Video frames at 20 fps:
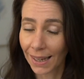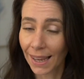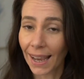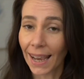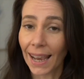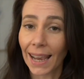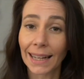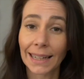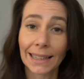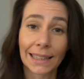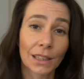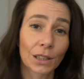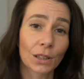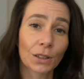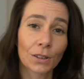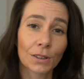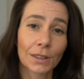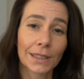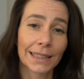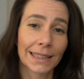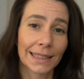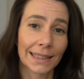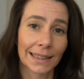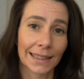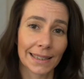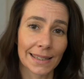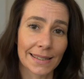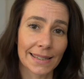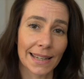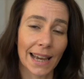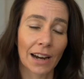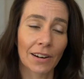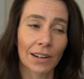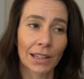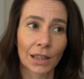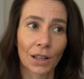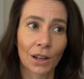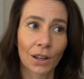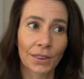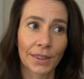And included in this are a
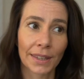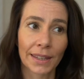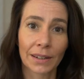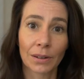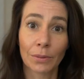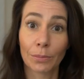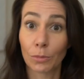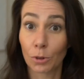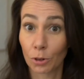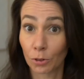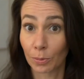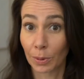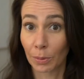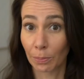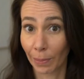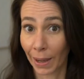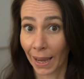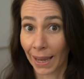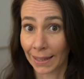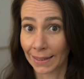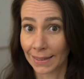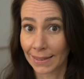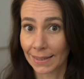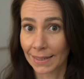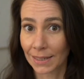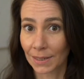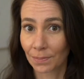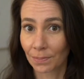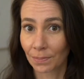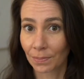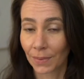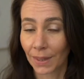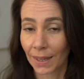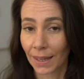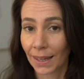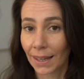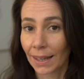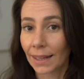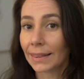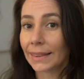lot that are movement-based.
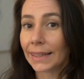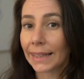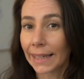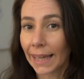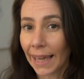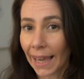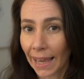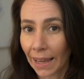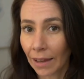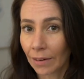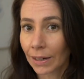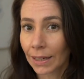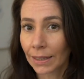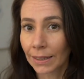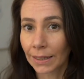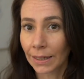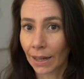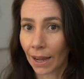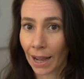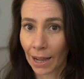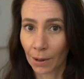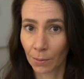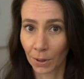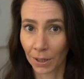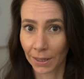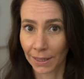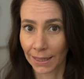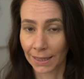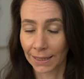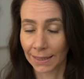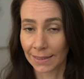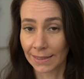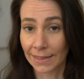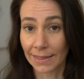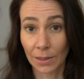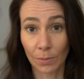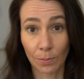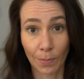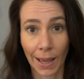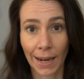The area that I work in is
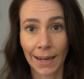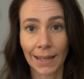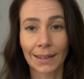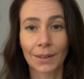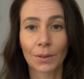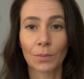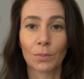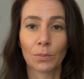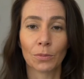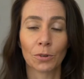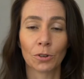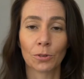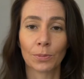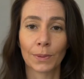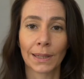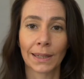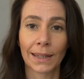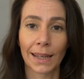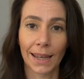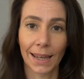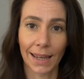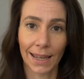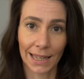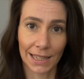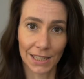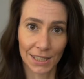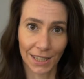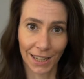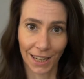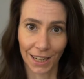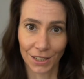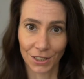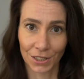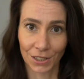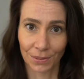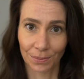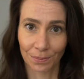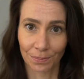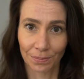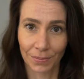somatic movement
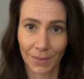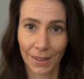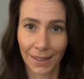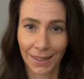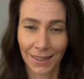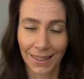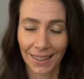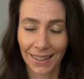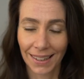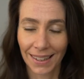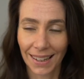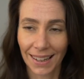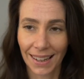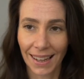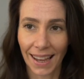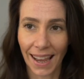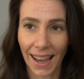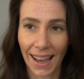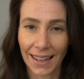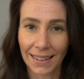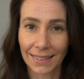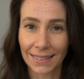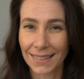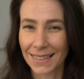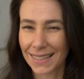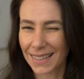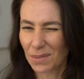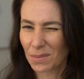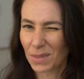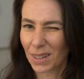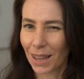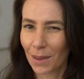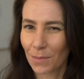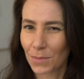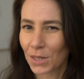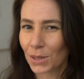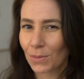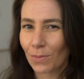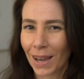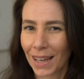education. And sometimes
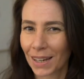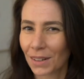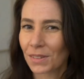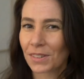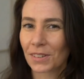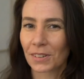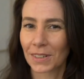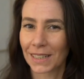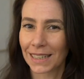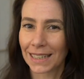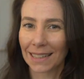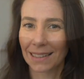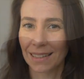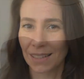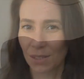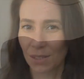you might also hear this